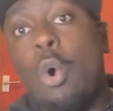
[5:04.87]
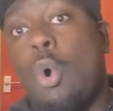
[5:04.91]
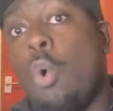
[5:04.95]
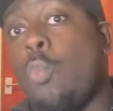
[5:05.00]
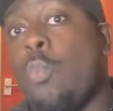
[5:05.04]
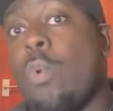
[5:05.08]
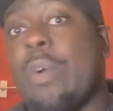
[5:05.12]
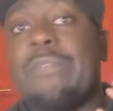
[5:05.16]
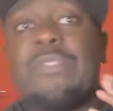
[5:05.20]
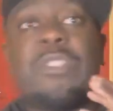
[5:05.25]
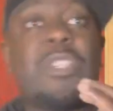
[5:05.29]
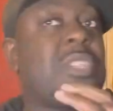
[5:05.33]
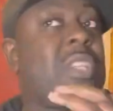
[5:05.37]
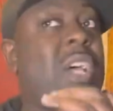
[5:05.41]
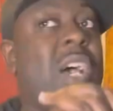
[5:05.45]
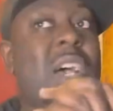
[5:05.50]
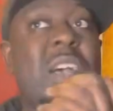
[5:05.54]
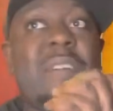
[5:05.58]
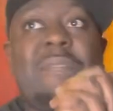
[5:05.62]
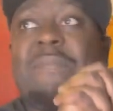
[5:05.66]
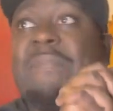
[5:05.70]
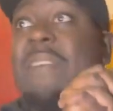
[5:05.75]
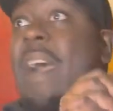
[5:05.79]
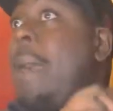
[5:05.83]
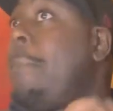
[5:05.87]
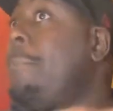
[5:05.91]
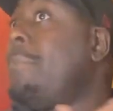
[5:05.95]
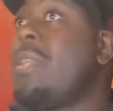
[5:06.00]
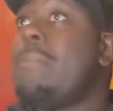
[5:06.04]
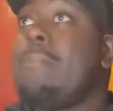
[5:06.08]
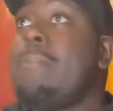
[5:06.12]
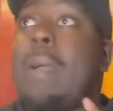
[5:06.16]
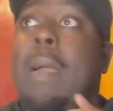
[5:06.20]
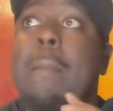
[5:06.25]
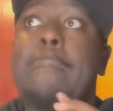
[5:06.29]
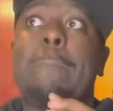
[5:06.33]
or with just a
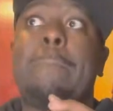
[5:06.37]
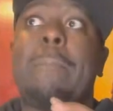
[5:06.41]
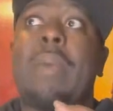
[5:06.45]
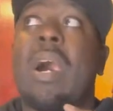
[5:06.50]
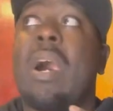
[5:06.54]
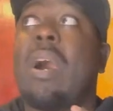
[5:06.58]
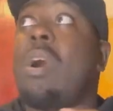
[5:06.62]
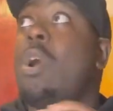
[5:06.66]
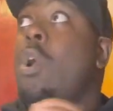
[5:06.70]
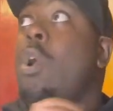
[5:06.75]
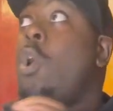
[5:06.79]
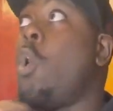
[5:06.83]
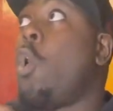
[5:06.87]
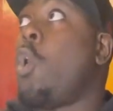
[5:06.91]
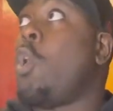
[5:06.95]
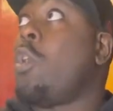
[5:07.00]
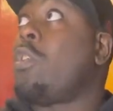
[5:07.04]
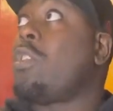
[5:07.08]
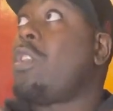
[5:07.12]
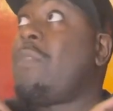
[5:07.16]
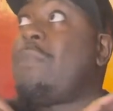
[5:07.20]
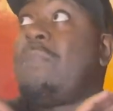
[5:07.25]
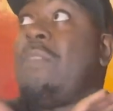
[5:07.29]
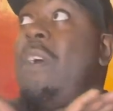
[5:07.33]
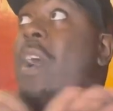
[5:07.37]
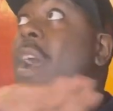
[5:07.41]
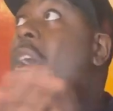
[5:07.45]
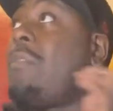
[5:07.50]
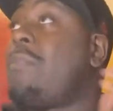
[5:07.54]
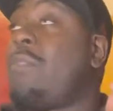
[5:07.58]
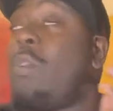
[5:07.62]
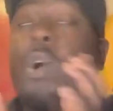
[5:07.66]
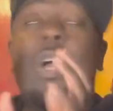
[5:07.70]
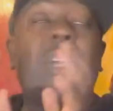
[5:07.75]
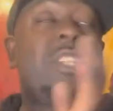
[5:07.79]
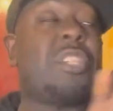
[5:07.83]
family member, the
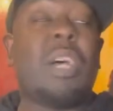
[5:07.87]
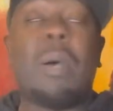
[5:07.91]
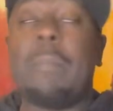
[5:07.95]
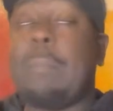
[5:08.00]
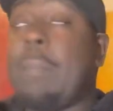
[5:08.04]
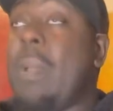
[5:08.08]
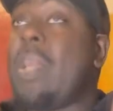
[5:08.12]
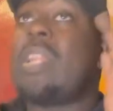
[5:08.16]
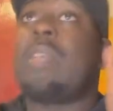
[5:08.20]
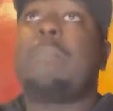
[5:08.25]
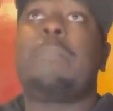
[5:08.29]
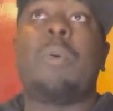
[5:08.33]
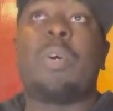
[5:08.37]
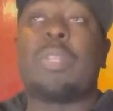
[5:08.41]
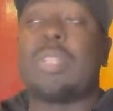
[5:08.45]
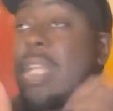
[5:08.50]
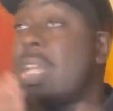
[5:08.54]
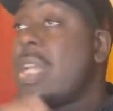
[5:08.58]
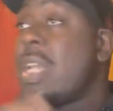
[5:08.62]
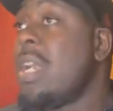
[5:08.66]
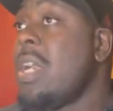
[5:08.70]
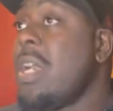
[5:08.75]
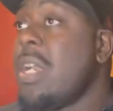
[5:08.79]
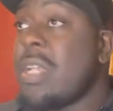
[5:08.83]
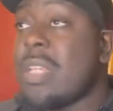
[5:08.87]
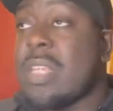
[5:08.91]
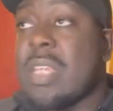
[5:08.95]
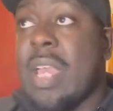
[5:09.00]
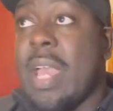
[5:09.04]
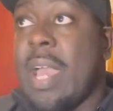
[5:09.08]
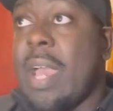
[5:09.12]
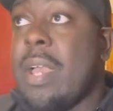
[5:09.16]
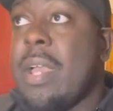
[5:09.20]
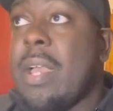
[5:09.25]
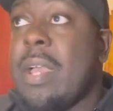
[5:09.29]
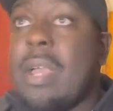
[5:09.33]
father, it's up anybody.
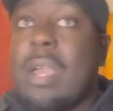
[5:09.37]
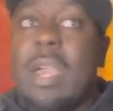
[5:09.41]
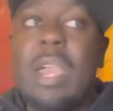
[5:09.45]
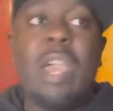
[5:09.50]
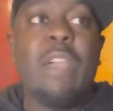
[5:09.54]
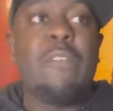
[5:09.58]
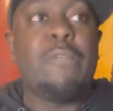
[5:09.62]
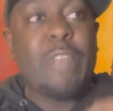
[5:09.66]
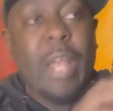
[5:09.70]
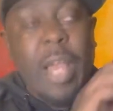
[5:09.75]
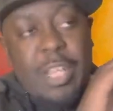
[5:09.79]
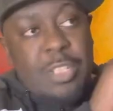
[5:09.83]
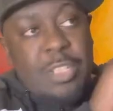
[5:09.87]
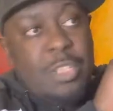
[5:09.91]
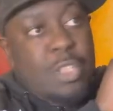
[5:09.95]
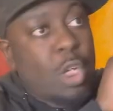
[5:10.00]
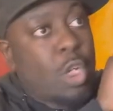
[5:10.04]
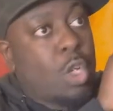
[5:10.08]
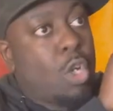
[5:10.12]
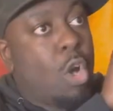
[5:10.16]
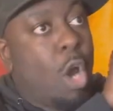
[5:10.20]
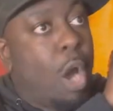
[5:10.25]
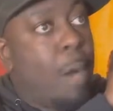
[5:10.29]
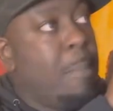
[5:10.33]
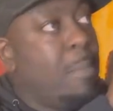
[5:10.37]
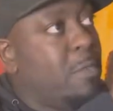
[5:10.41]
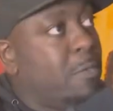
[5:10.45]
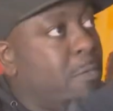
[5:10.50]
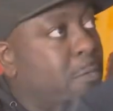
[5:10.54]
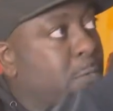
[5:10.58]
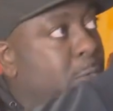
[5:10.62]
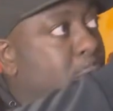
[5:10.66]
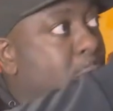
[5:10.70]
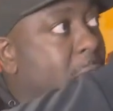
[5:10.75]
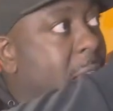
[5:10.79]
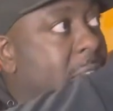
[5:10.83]
Yeah, if that is the common
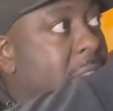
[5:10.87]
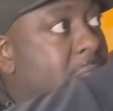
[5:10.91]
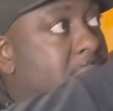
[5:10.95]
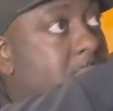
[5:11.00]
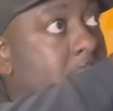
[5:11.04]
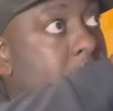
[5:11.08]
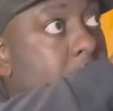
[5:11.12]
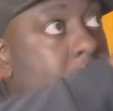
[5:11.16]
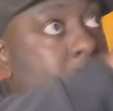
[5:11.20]
thread